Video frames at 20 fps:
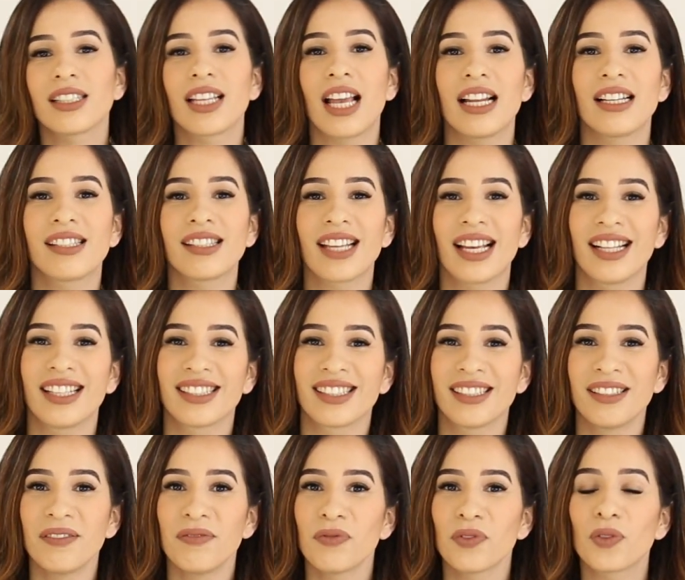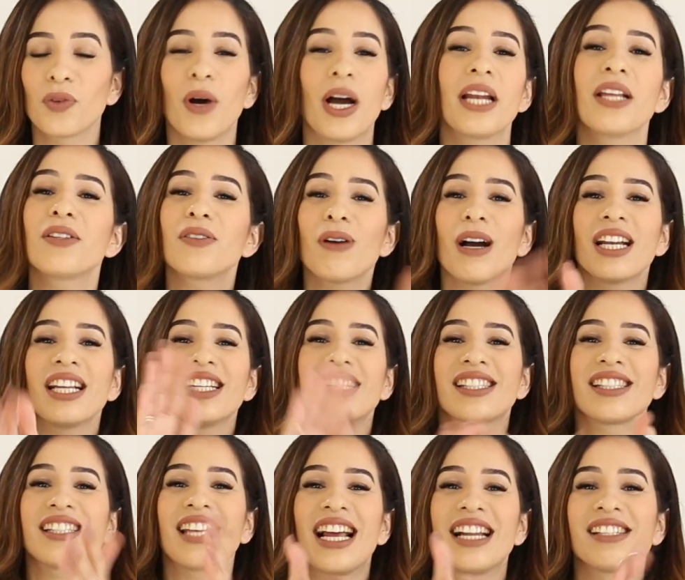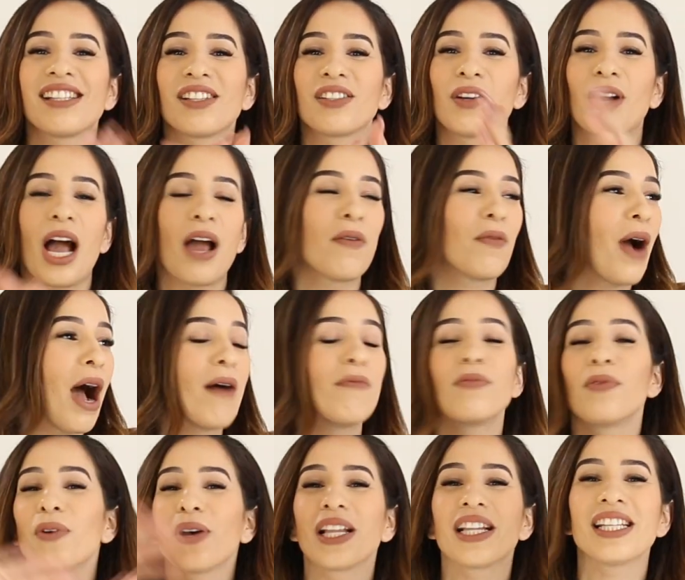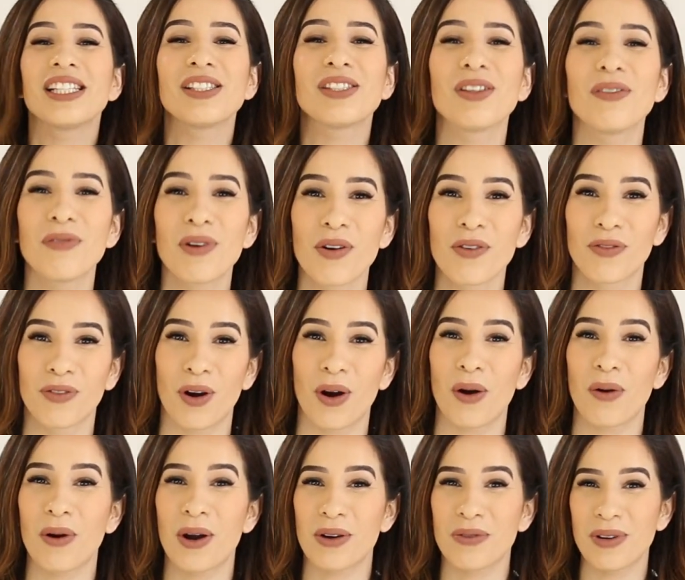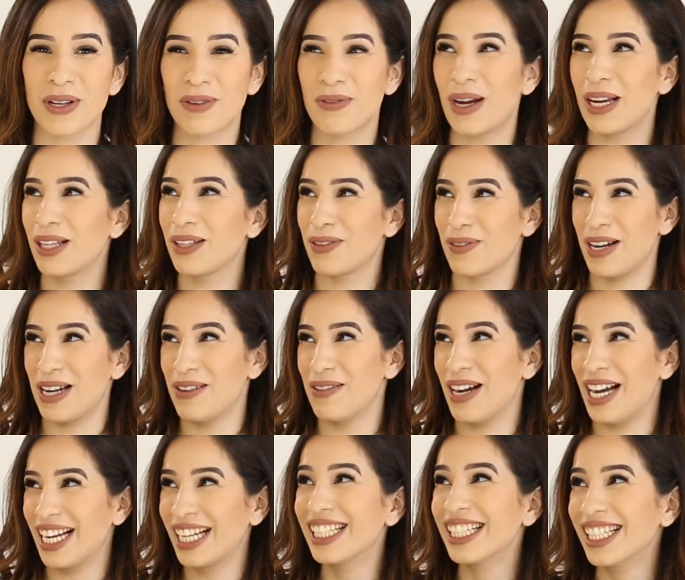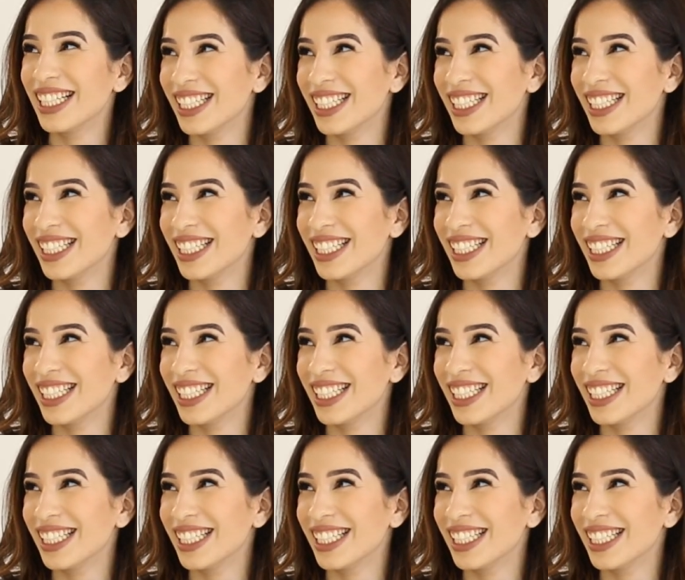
It's cancelled. twenty twenty is cancelled, you guys. I'm willing to move forward with twenty twenty-one.